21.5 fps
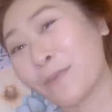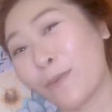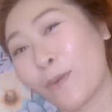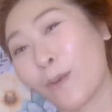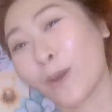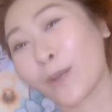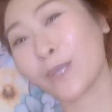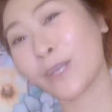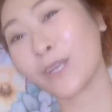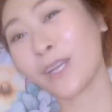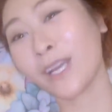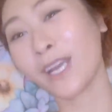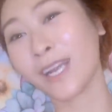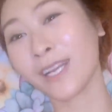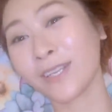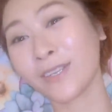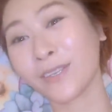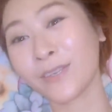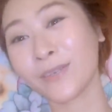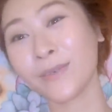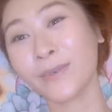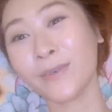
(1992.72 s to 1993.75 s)
water and
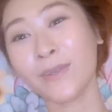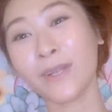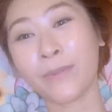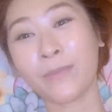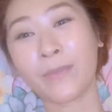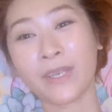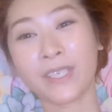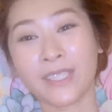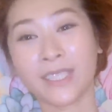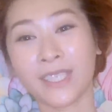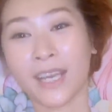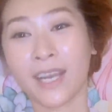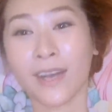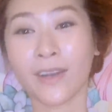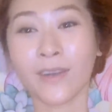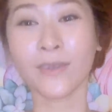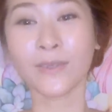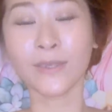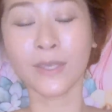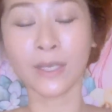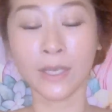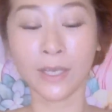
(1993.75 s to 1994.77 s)
cool a bit
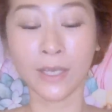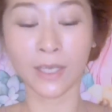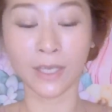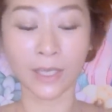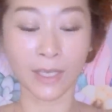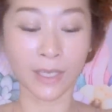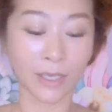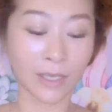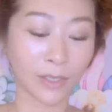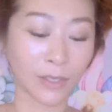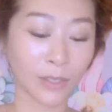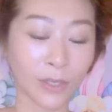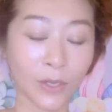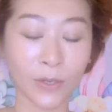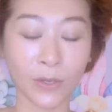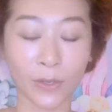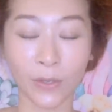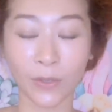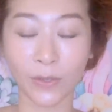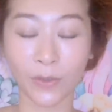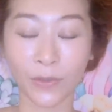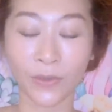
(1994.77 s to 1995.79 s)
down. No,
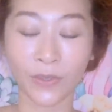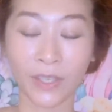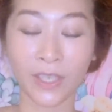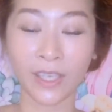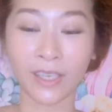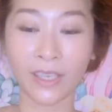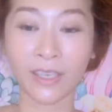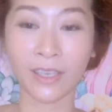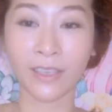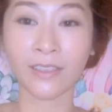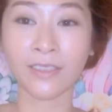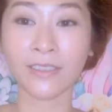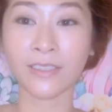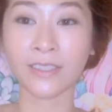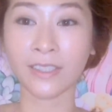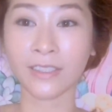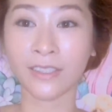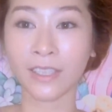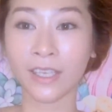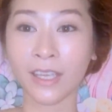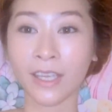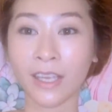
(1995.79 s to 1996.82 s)
Uni
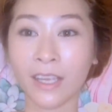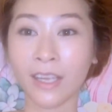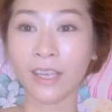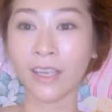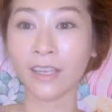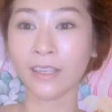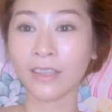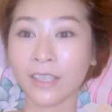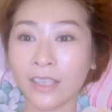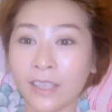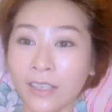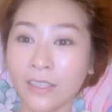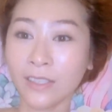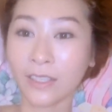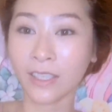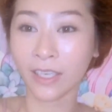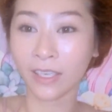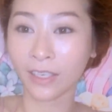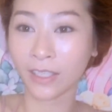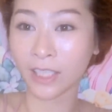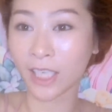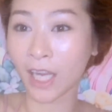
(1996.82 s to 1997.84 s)
didn't take
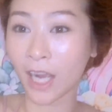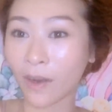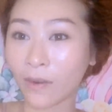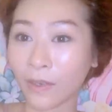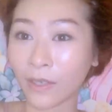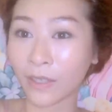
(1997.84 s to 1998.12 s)
a shower